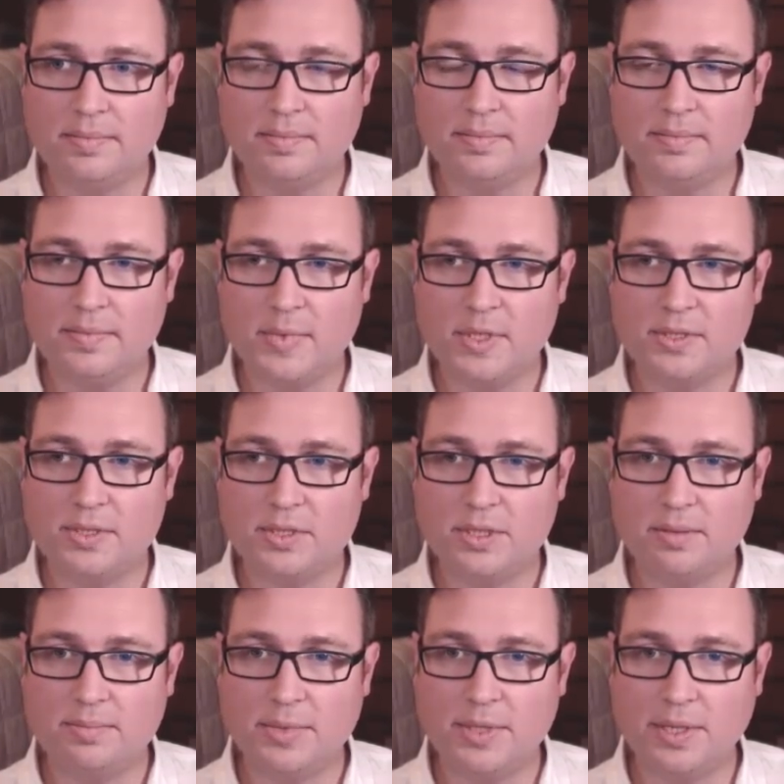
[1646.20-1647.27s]
Yep,
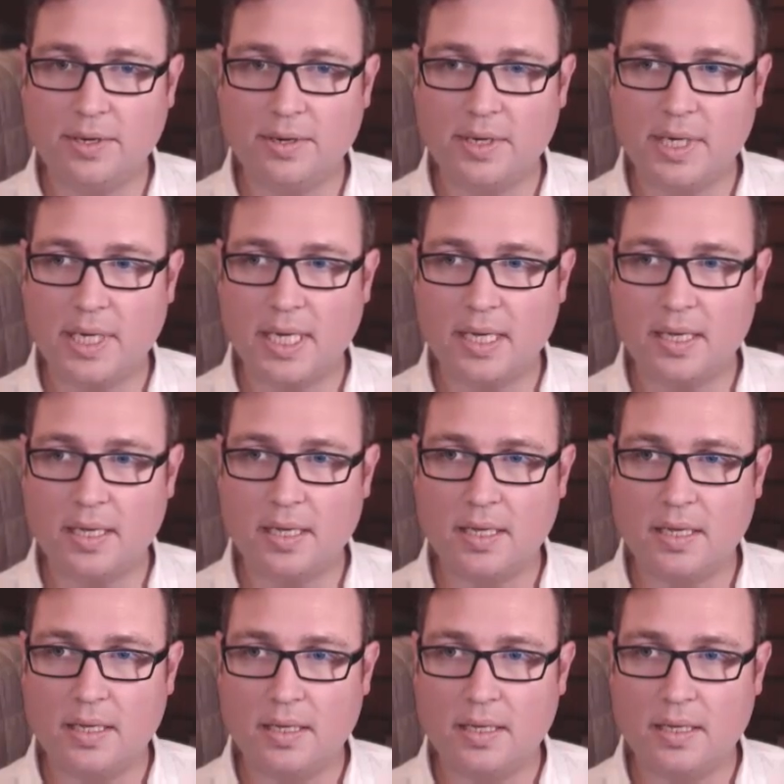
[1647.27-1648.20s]
there's a jump in current.